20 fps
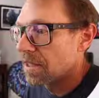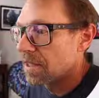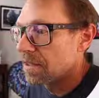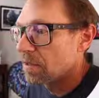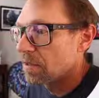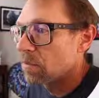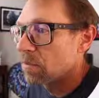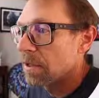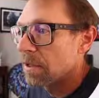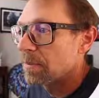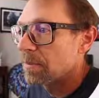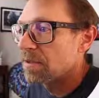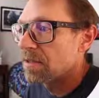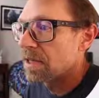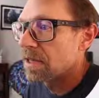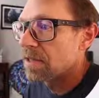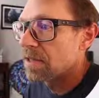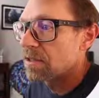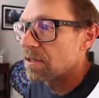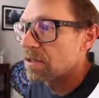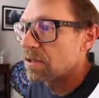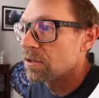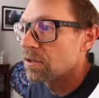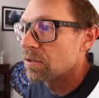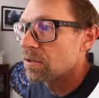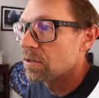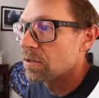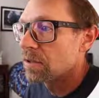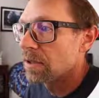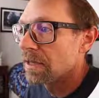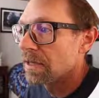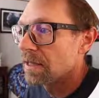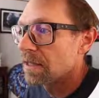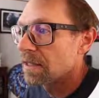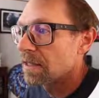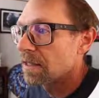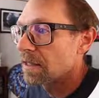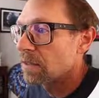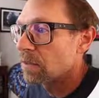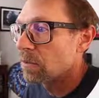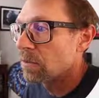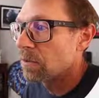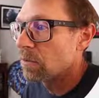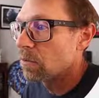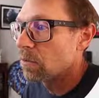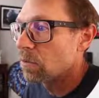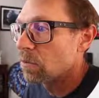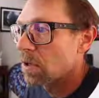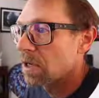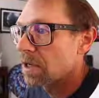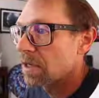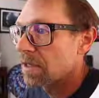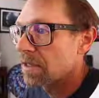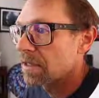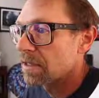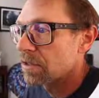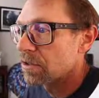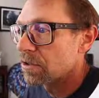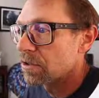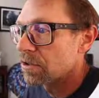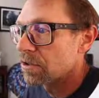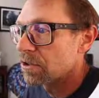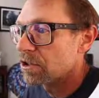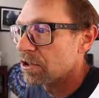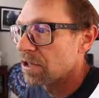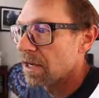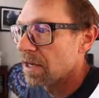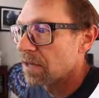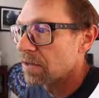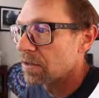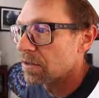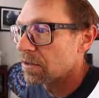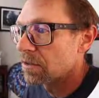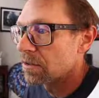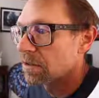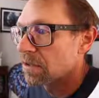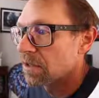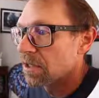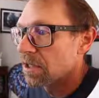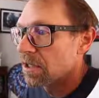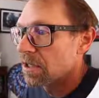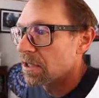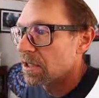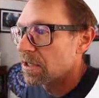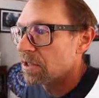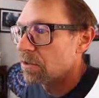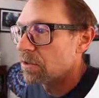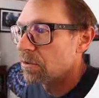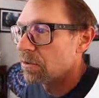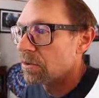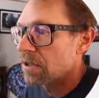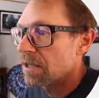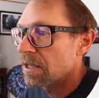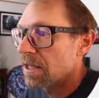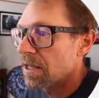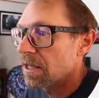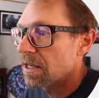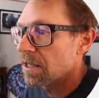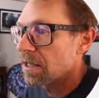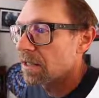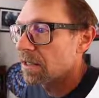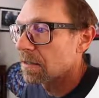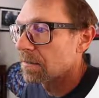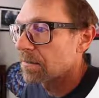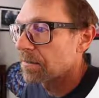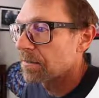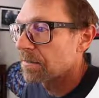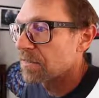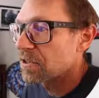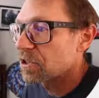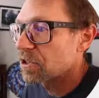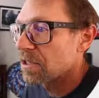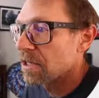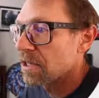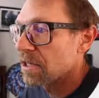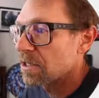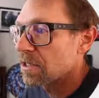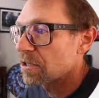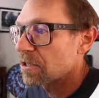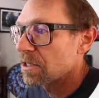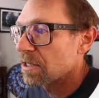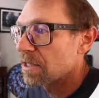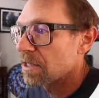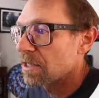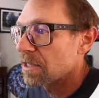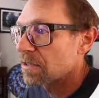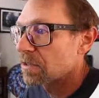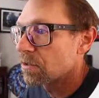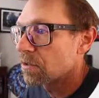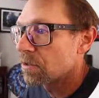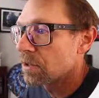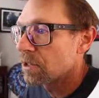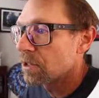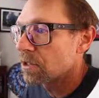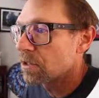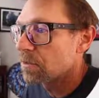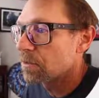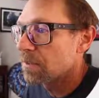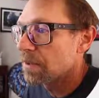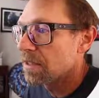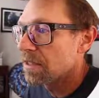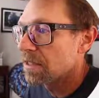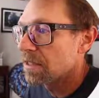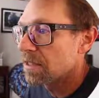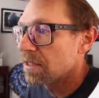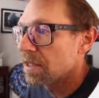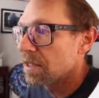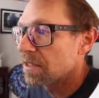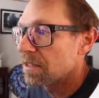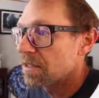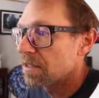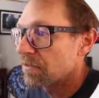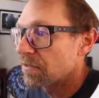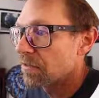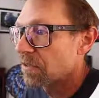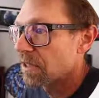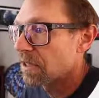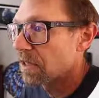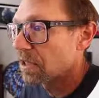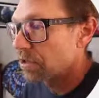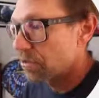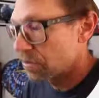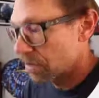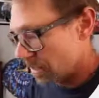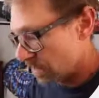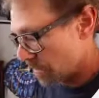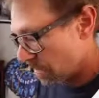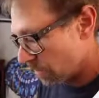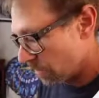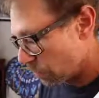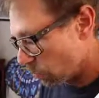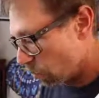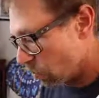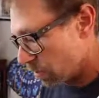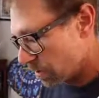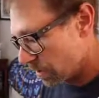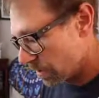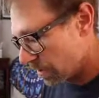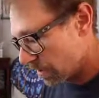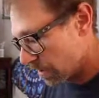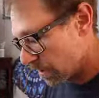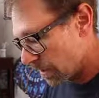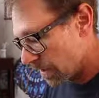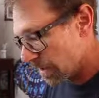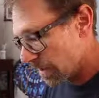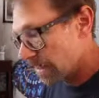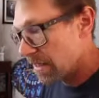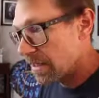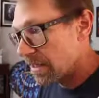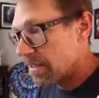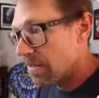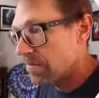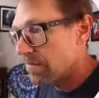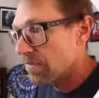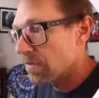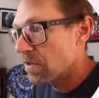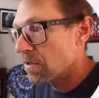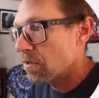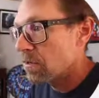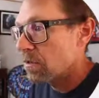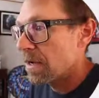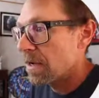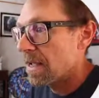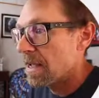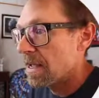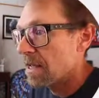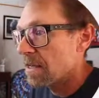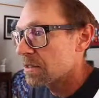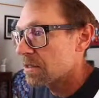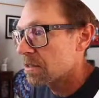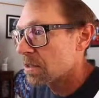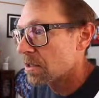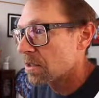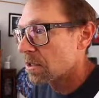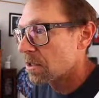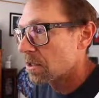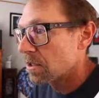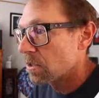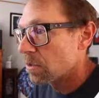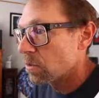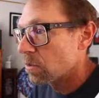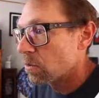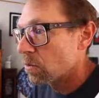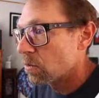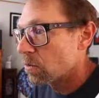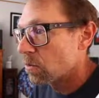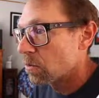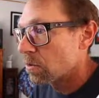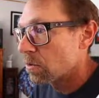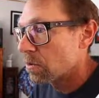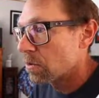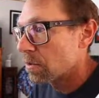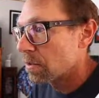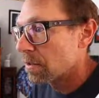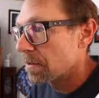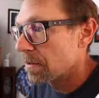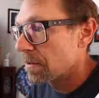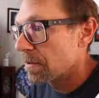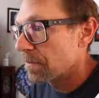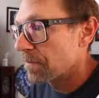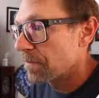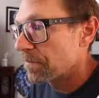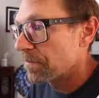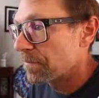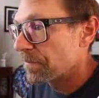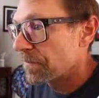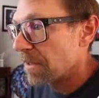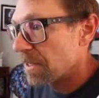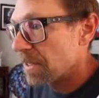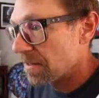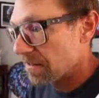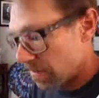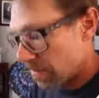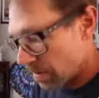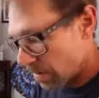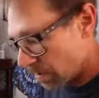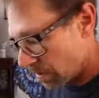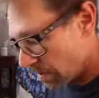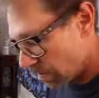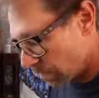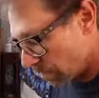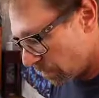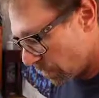the website to anything that we want. Under General, you can change this, so it could be a different address that works, like info at, or even a